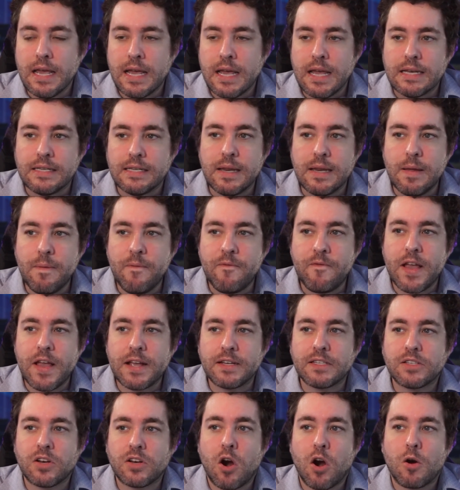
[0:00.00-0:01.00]

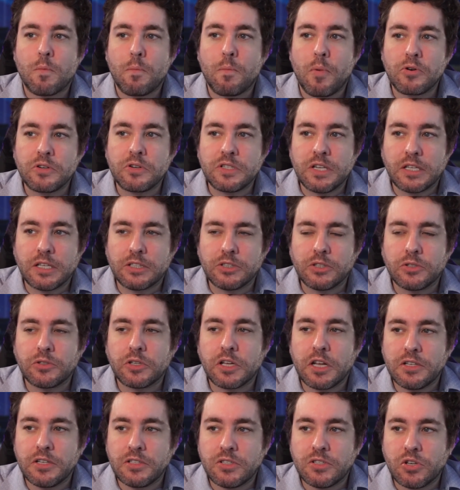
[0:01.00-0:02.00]
Deepfakes are a
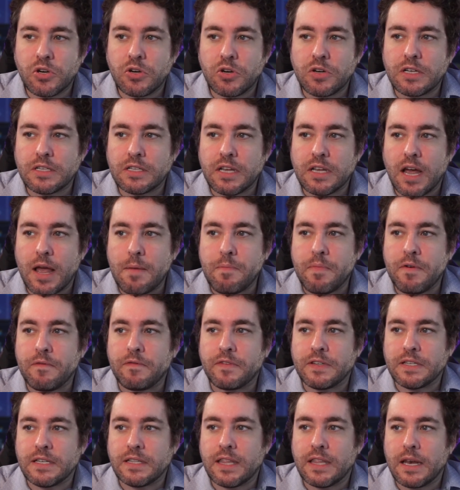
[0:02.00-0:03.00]
particularly concerning type
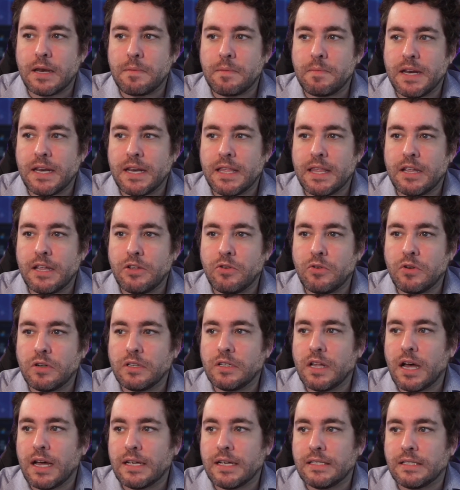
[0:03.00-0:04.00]
of synthetic media that
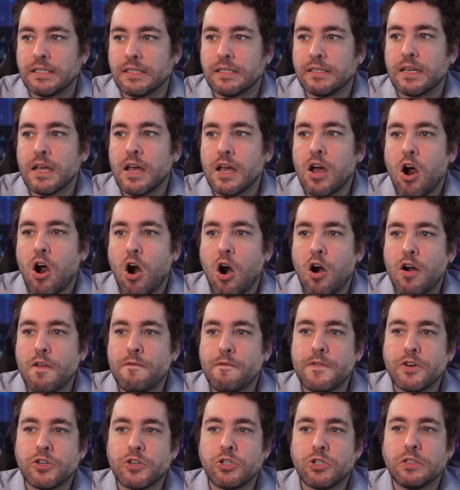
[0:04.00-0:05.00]
utilizes
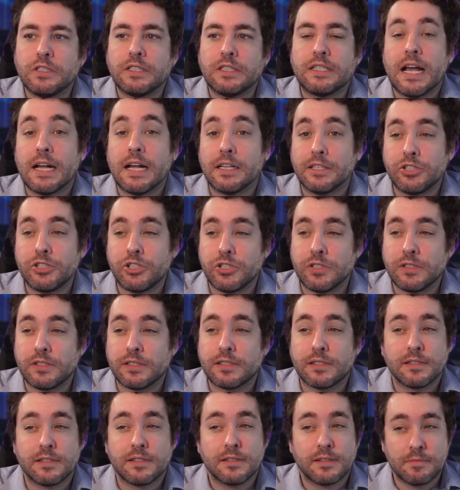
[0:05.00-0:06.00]
artificial
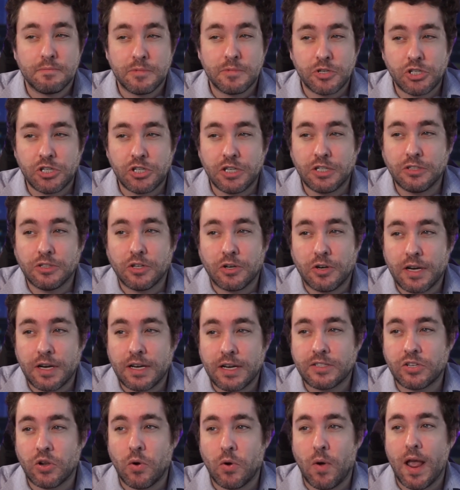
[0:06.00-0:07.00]
intelligence, machine
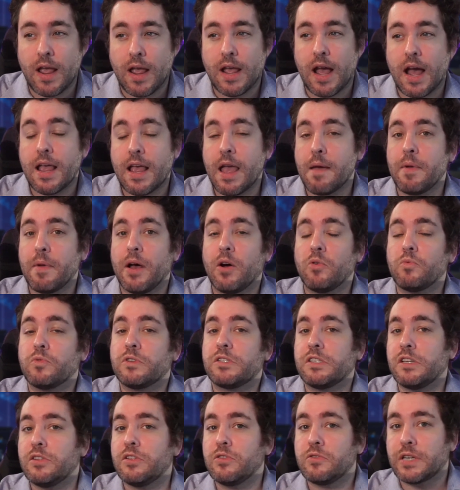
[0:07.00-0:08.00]
learning, so AI, ML, we're
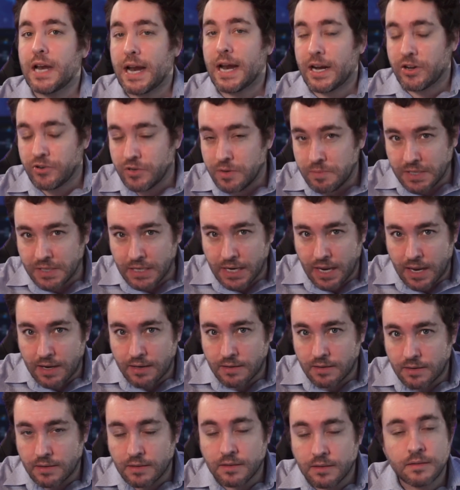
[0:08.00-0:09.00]
seeing those acronyms
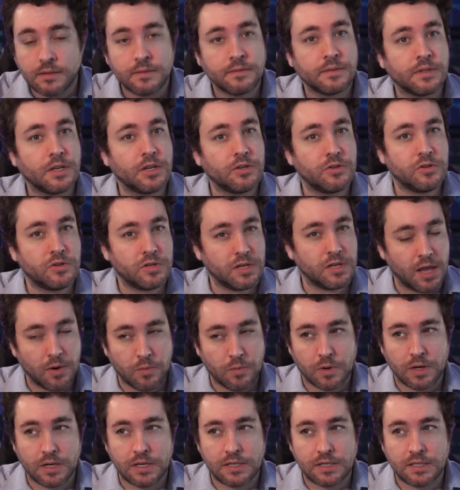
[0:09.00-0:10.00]
again. Get used to that,
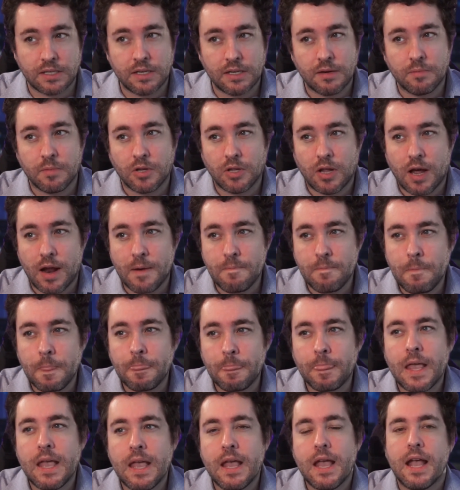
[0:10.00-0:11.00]
we're going to see them a lot.
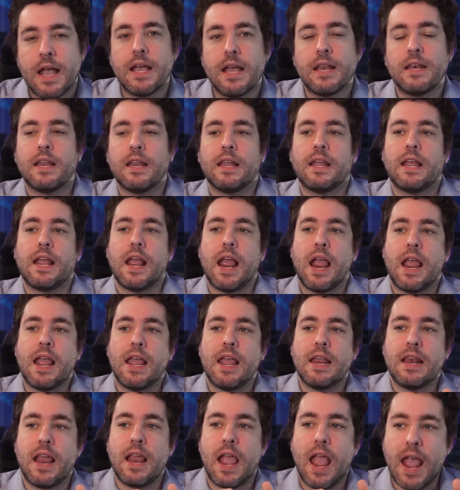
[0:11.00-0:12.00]
And
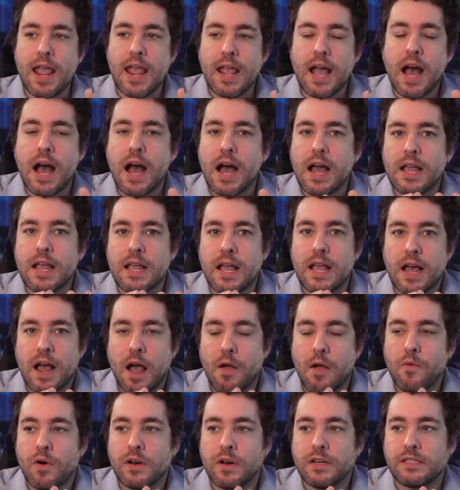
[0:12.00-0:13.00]
in AI,
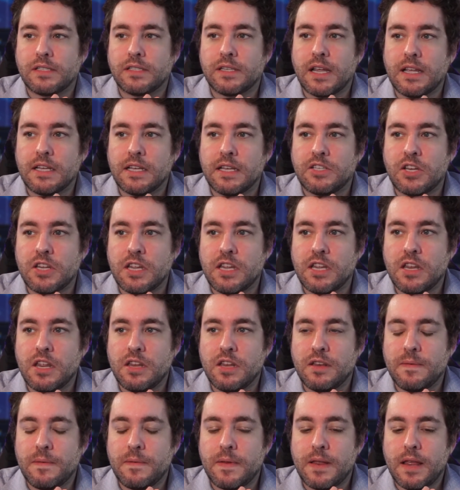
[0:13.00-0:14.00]
I want to say
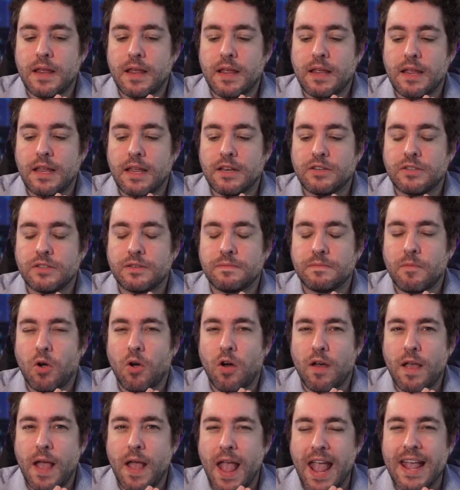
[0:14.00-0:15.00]
it's
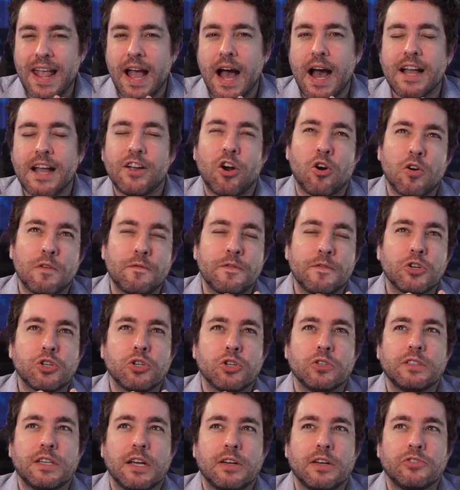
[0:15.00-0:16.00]
AI,
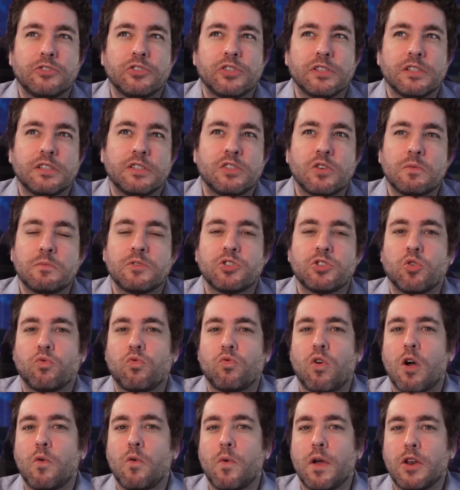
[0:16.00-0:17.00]
artificial intelligence, it's almost the
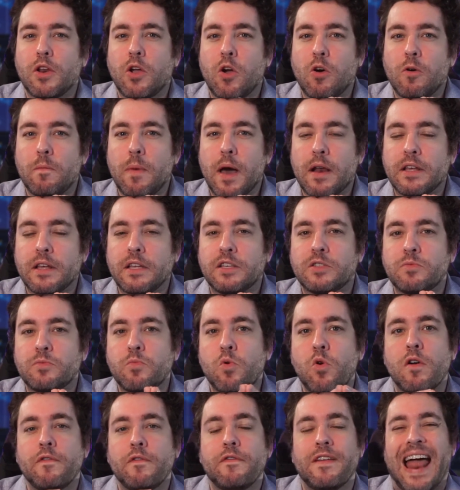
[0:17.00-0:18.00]
wrong way to go about it. It's
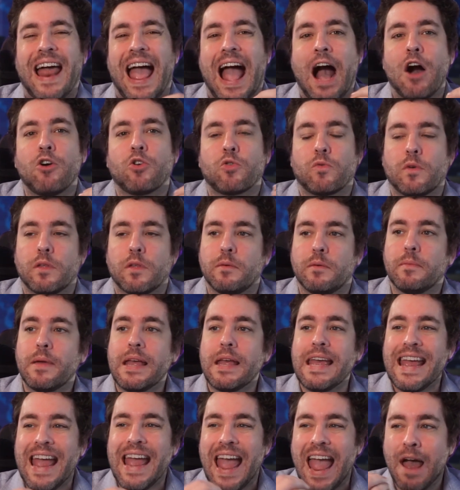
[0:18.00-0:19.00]
more of an algorithm.
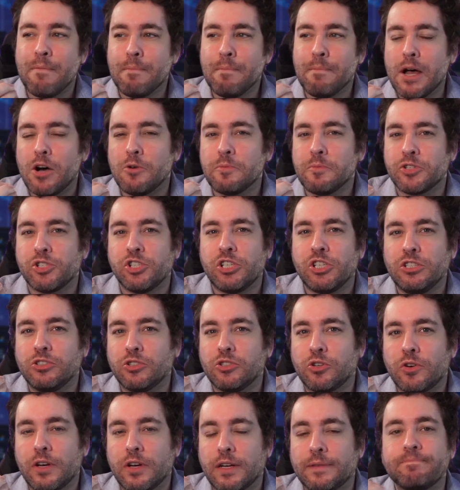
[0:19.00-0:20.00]
ML, machine
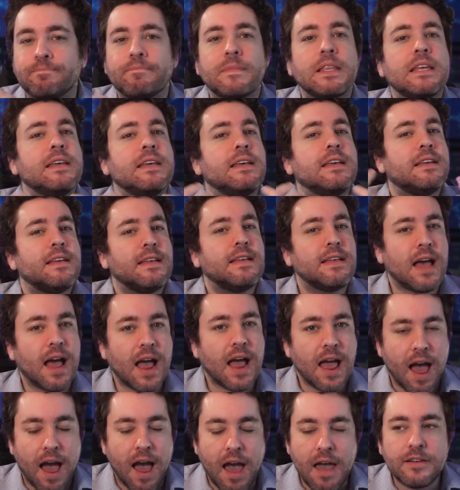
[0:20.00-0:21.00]
learning,
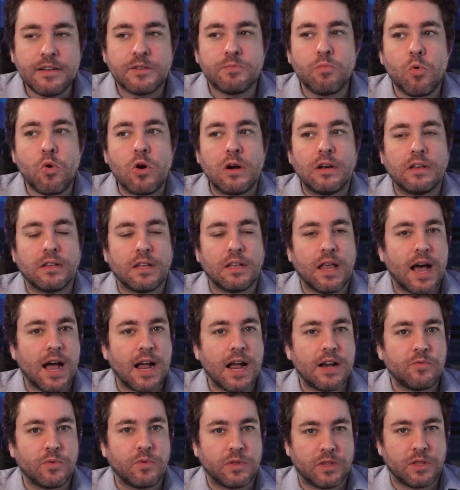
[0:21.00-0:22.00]
is more in line with the